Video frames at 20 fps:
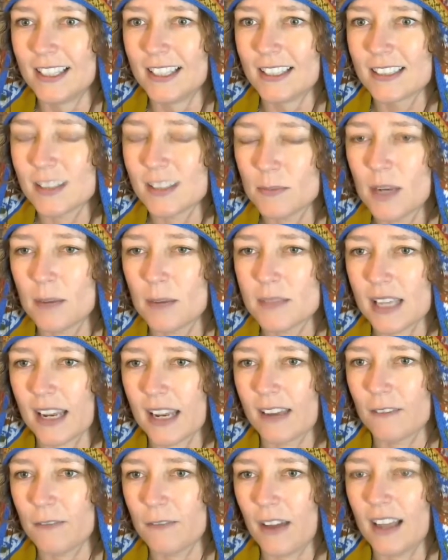Sometimes I
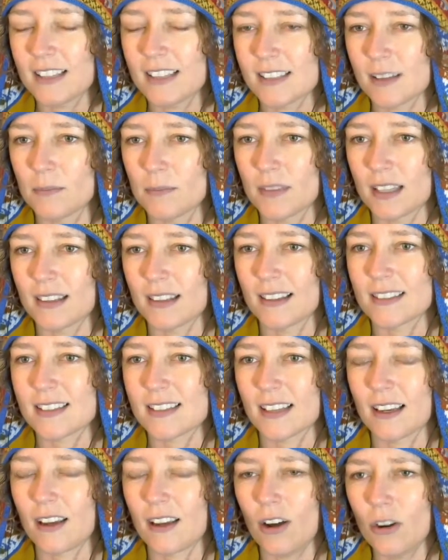can find something that's
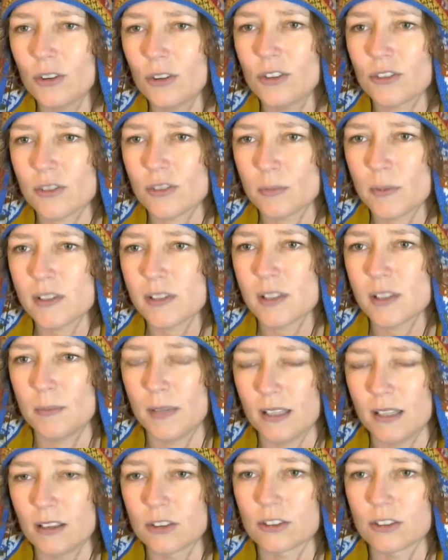like, oh, you're supposed to
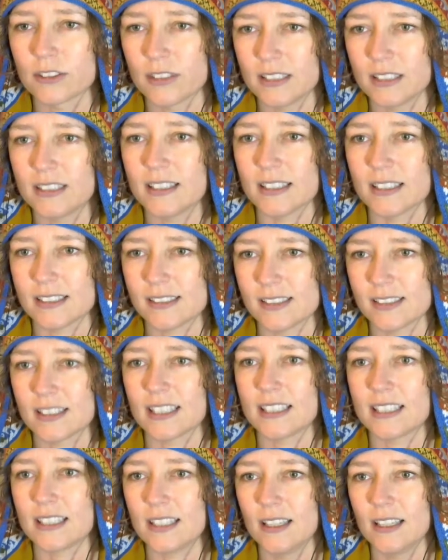be learning this
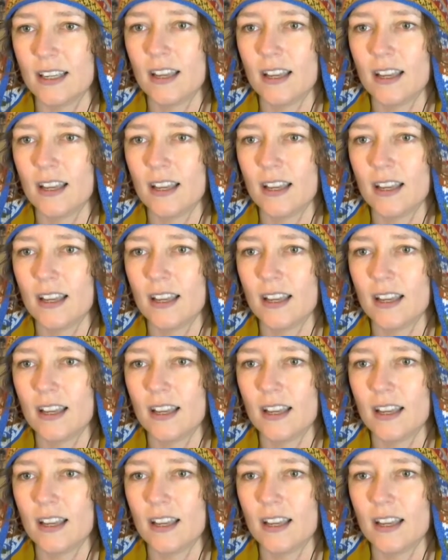thing